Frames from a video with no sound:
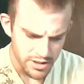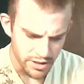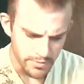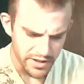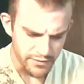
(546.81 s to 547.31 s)

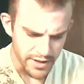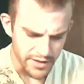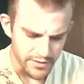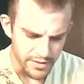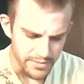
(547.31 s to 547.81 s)
"Don't be
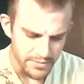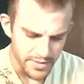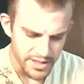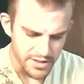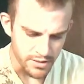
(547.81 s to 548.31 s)
afraid of him.
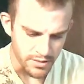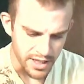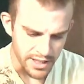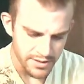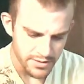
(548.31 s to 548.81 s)
He's all
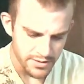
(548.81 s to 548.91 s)
right.